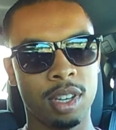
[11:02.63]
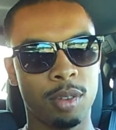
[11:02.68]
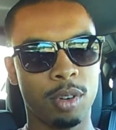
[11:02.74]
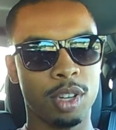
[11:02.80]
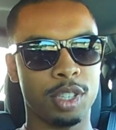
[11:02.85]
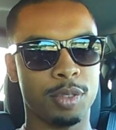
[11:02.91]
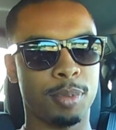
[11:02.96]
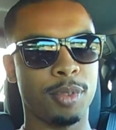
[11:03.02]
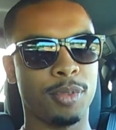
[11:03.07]

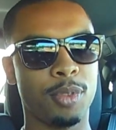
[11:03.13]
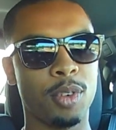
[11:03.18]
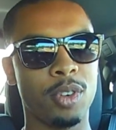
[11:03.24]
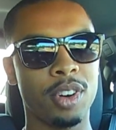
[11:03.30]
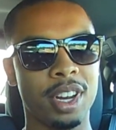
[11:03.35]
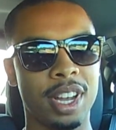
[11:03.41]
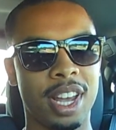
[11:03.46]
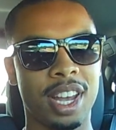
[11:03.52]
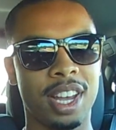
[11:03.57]
Whereas
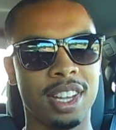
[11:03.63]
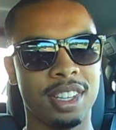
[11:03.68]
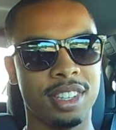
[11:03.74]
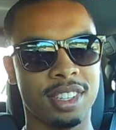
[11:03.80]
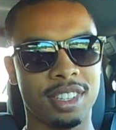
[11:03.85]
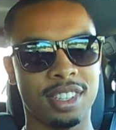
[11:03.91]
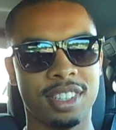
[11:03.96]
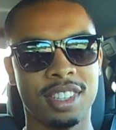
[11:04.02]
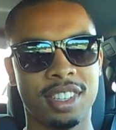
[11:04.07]

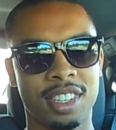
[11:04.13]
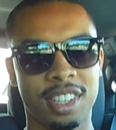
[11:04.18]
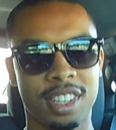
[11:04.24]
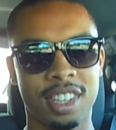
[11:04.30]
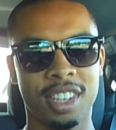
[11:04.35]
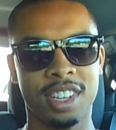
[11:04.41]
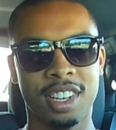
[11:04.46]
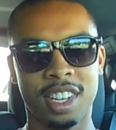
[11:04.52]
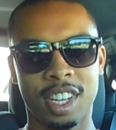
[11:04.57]
beforehand,
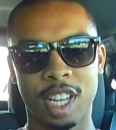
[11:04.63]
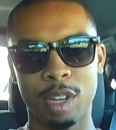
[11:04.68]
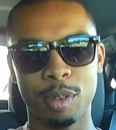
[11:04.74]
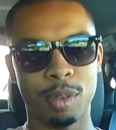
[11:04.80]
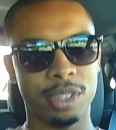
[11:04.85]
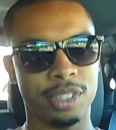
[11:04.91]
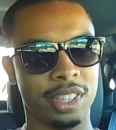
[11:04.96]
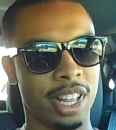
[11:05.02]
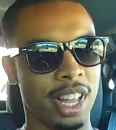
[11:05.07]
it
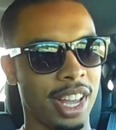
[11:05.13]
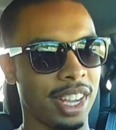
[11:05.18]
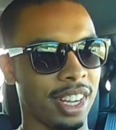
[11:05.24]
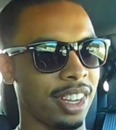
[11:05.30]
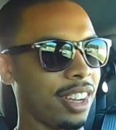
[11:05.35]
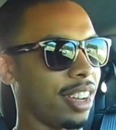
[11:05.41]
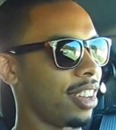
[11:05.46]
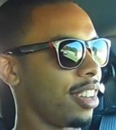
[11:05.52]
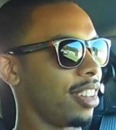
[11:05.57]
was like
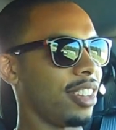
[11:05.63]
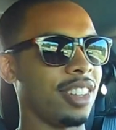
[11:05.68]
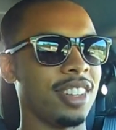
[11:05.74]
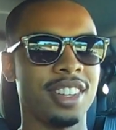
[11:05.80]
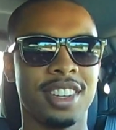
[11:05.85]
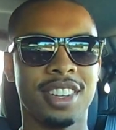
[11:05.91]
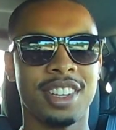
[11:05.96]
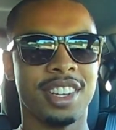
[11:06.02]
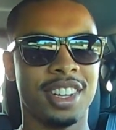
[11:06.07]

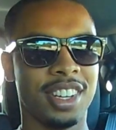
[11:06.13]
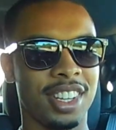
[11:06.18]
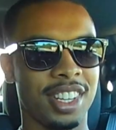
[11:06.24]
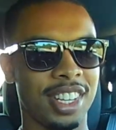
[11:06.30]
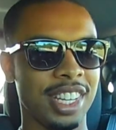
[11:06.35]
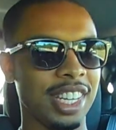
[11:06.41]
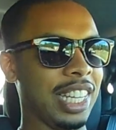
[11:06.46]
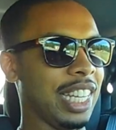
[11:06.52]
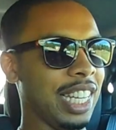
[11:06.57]

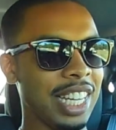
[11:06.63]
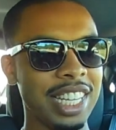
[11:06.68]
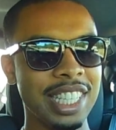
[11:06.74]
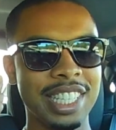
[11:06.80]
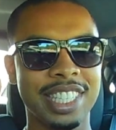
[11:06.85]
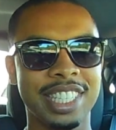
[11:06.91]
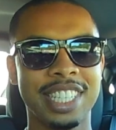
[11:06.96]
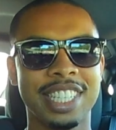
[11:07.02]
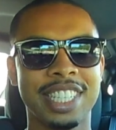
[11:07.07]

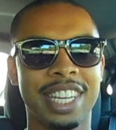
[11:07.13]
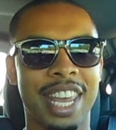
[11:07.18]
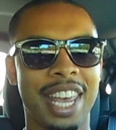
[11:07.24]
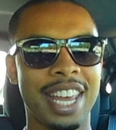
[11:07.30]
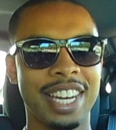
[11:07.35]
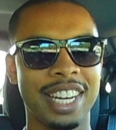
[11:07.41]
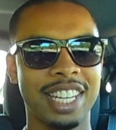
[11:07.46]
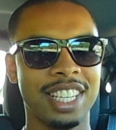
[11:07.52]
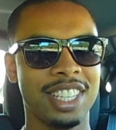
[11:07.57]

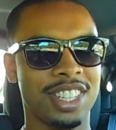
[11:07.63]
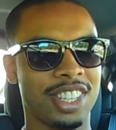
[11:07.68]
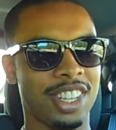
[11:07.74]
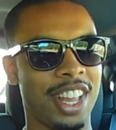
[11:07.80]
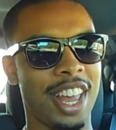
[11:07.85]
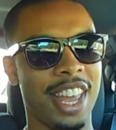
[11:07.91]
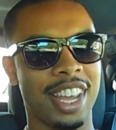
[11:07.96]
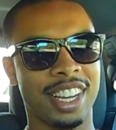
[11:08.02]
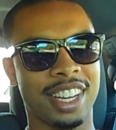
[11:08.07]
instantaneous
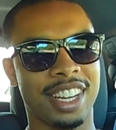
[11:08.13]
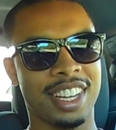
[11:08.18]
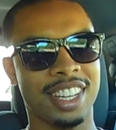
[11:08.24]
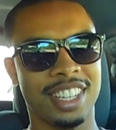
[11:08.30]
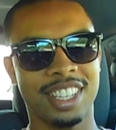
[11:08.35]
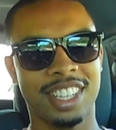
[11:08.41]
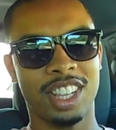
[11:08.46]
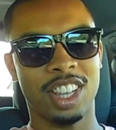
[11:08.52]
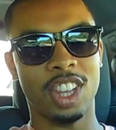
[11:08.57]
like
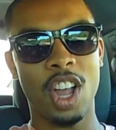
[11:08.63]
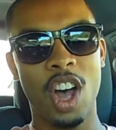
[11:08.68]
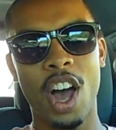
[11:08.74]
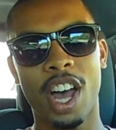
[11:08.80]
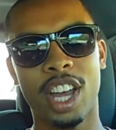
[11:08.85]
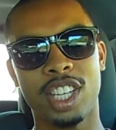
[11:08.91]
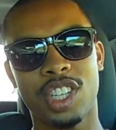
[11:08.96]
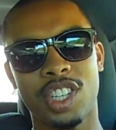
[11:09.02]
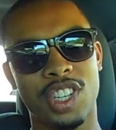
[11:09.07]

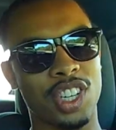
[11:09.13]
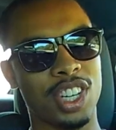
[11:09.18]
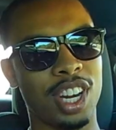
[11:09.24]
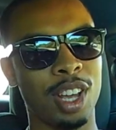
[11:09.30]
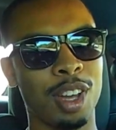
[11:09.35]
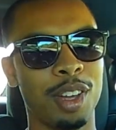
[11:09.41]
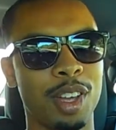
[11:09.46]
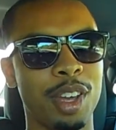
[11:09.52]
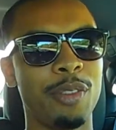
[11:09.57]
launch.
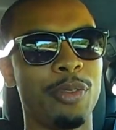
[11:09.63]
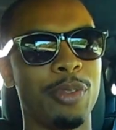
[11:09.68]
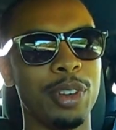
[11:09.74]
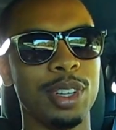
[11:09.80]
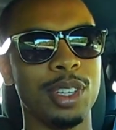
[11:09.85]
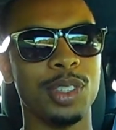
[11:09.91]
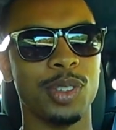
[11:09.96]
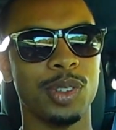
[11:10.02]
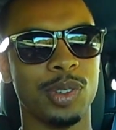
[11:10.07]
It
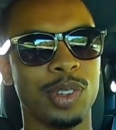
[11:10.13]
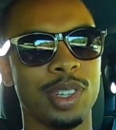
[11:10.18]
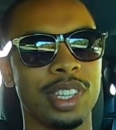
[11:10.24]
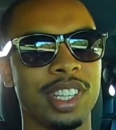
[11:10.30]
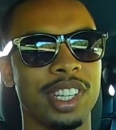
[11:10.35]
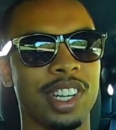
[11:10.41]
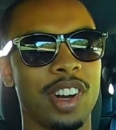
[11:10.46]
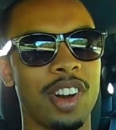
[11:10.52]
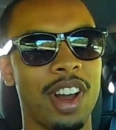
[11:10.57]
feels
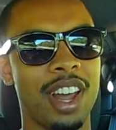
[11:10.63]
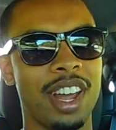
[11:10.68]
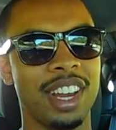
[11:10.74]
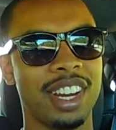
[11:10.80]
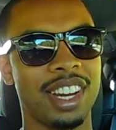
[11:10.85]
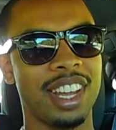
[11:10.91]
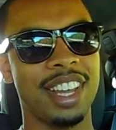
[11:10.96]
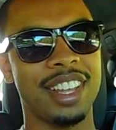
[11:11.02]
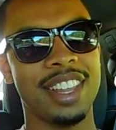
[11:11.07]
really great,
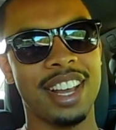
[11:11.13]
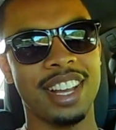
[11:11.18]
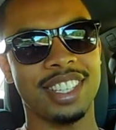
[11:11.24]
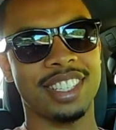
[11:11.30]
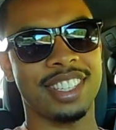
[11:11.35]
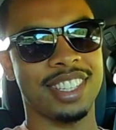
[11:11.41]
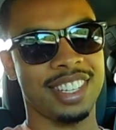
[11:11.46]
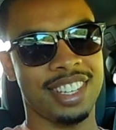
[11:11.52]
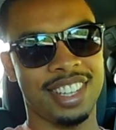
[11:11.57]
and that's,
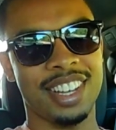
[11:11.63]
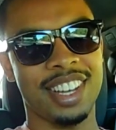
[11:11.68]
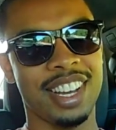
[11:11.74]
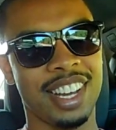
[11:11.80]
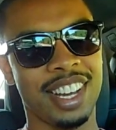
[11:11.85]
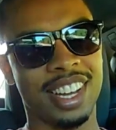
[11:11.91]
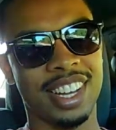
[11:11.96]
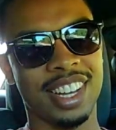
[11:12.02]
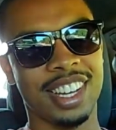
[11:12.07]

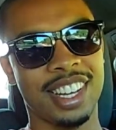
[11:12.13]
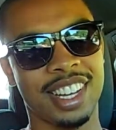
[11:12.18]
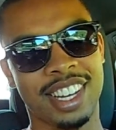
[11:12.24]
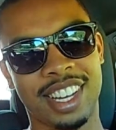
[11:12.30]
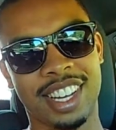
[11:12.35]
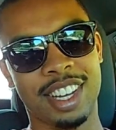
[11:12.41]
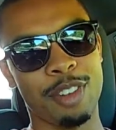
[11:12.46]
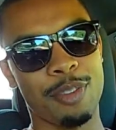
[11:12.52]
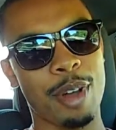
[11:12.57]

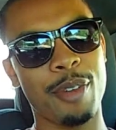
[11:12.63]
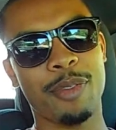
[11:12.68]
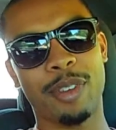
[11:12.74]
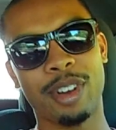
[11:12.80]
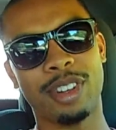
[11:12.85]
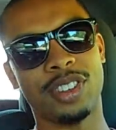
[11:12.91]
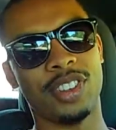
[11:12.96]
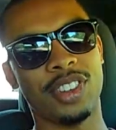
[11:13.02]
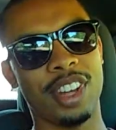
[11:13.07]
my
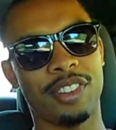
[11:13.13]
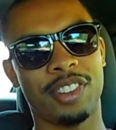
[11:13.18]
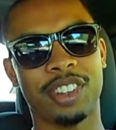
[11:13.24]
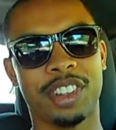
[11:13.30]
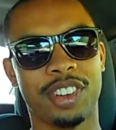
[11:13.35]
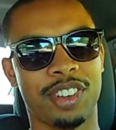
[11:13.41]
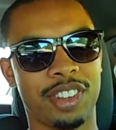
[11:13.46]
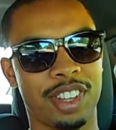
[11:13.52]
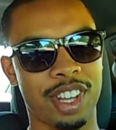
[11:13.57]
friends are definitely
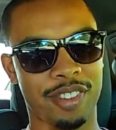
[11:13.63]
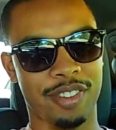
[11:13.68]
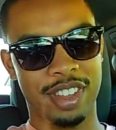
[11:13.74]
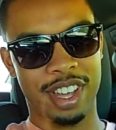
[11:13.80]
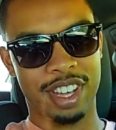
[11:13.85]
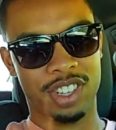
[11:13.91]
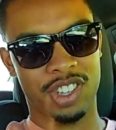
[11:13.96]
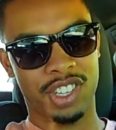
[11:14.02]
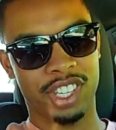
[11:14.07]
gonna love
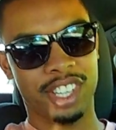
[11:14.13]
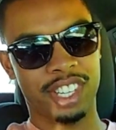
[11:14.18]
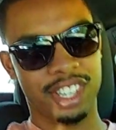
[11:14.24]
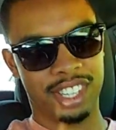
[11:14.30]
that shit.